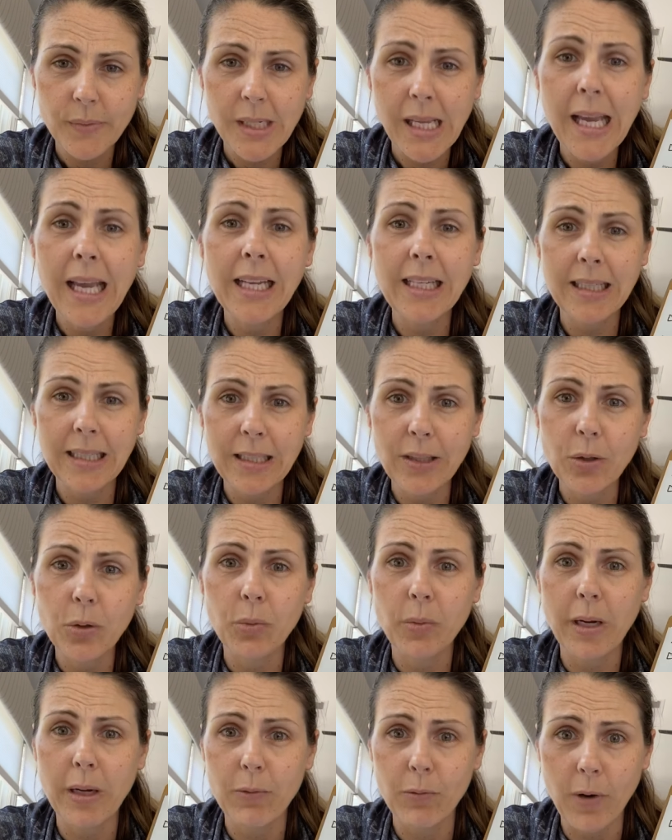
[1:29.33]
and Little
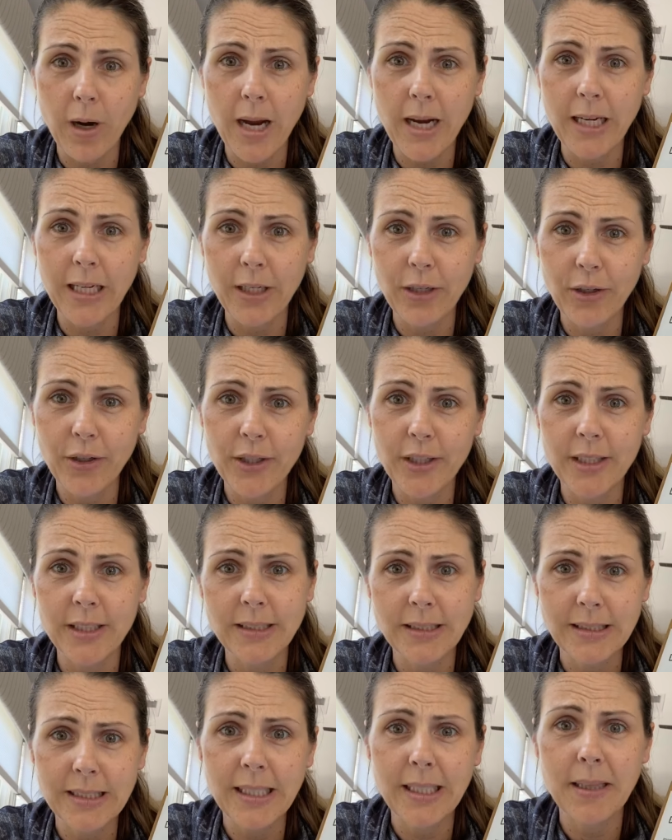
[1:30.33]
Red Riding
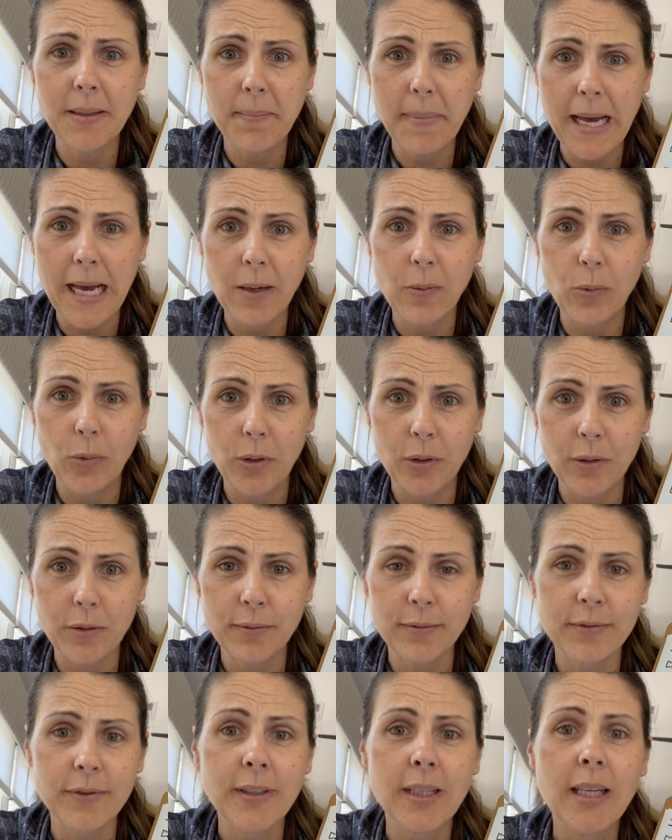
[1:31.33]
Hood and the bad
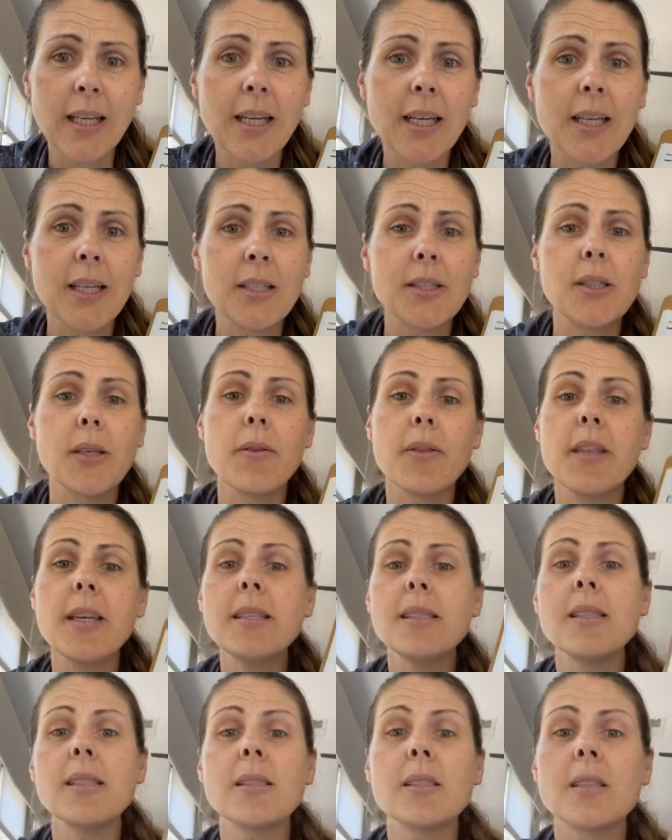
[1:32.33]
wolf? So
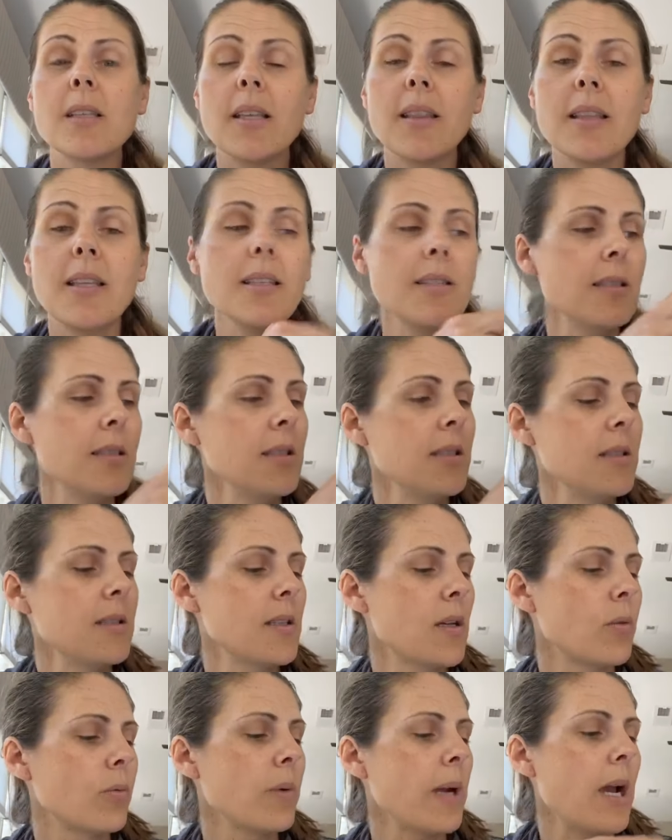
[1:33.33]
this is
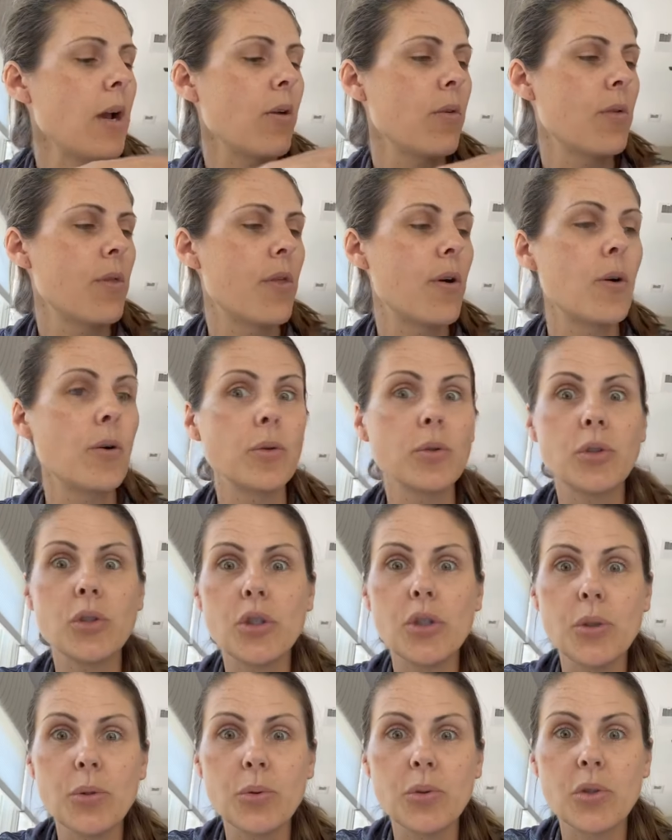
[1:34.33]
around those
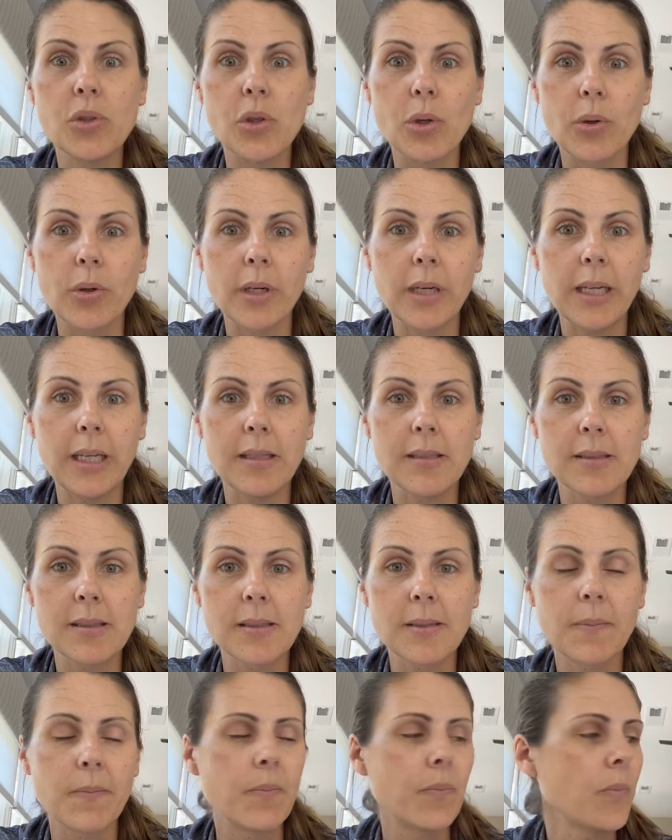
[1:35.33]
2 stories,
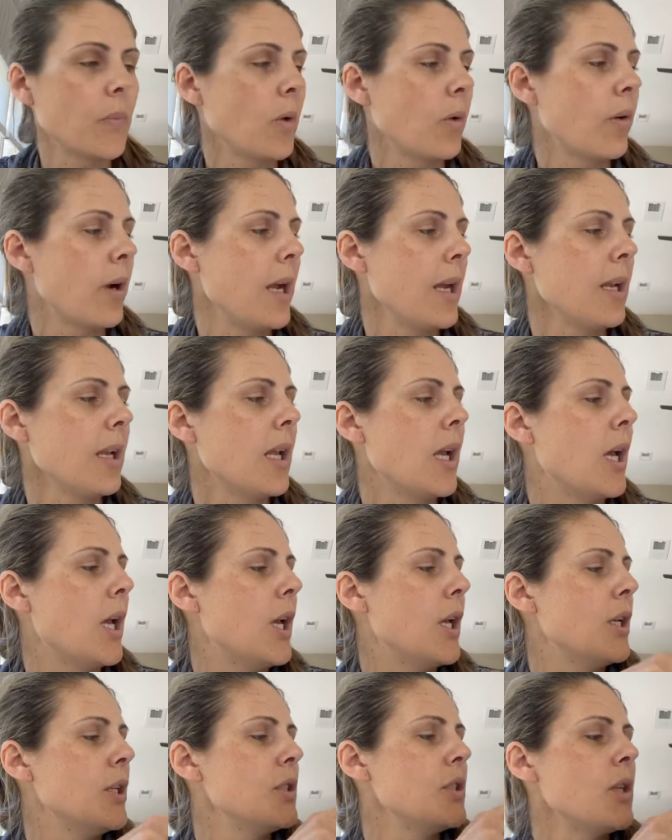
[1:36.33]
all right?
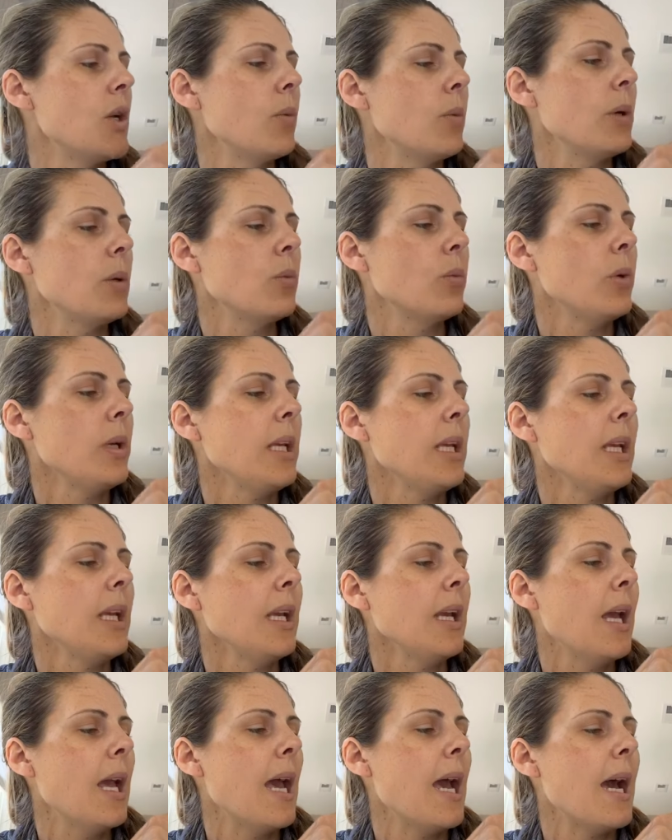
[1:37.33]
So when
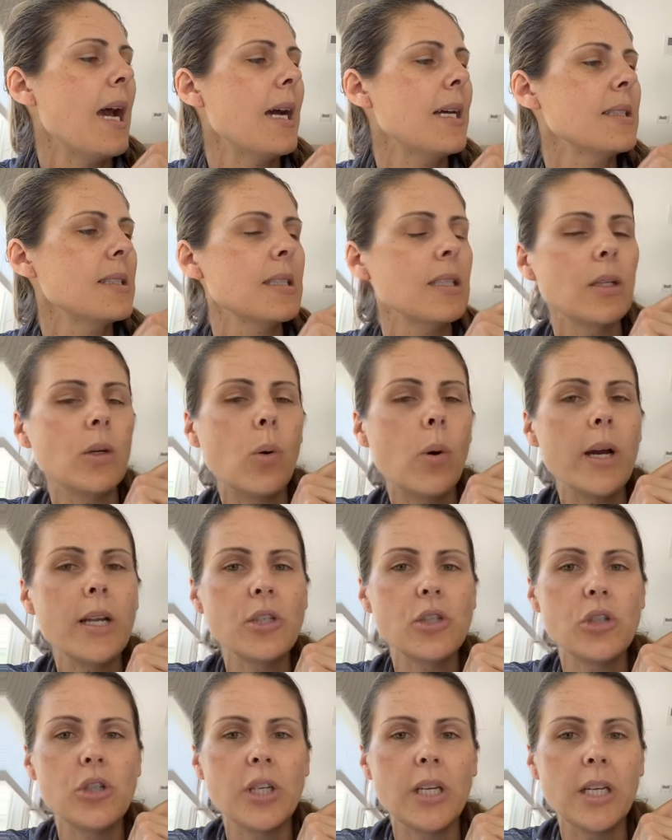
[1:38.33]
we ask a
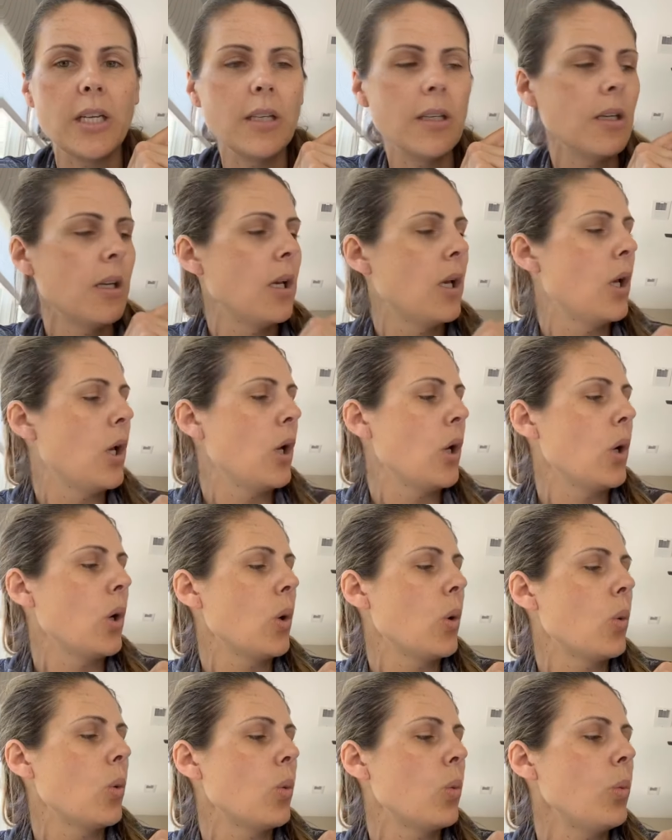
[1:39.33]
question,
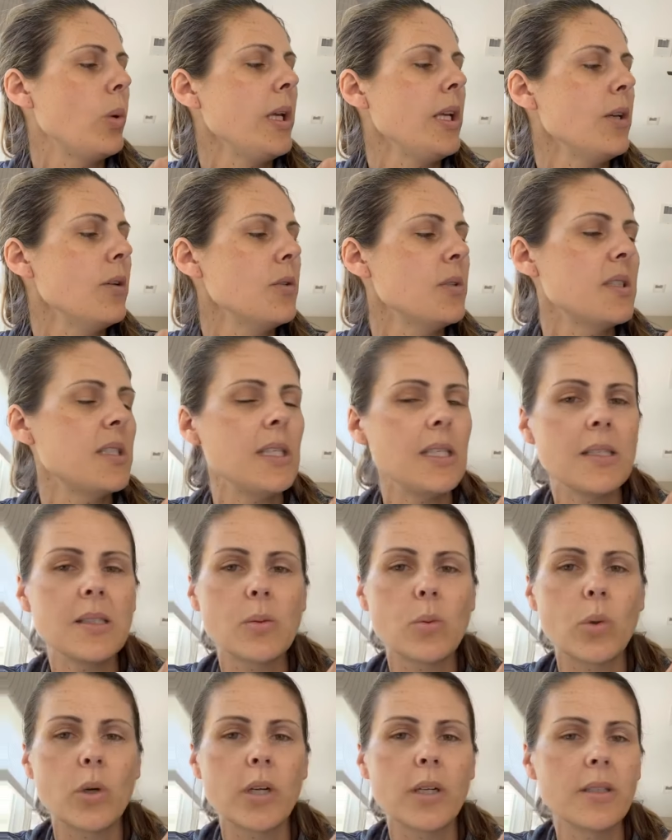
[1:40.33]
we use
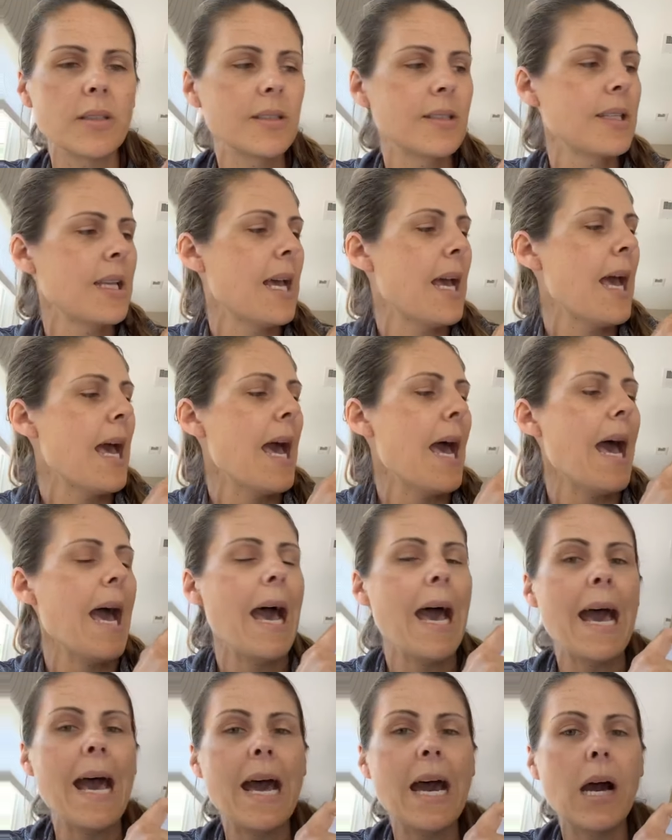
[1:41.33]
these words:
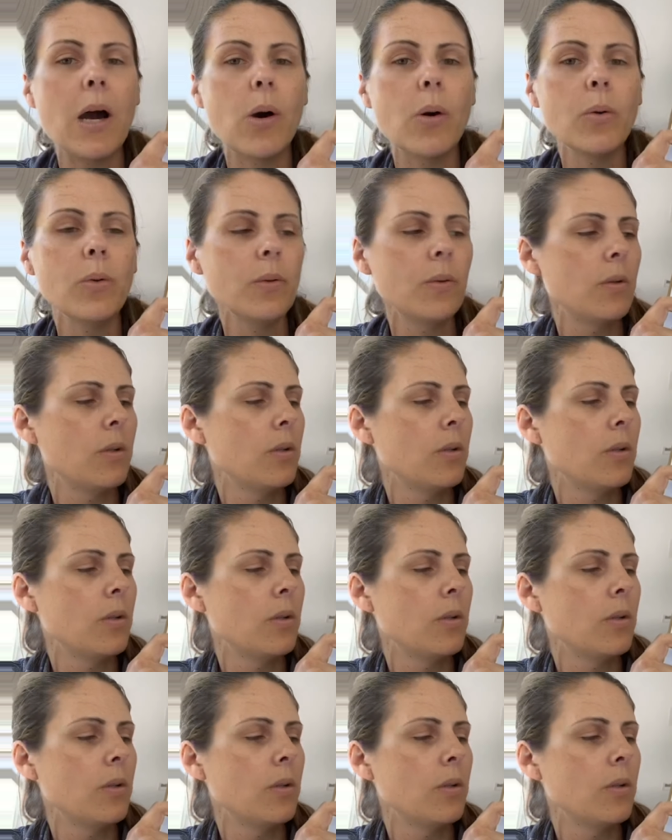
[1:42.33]
how,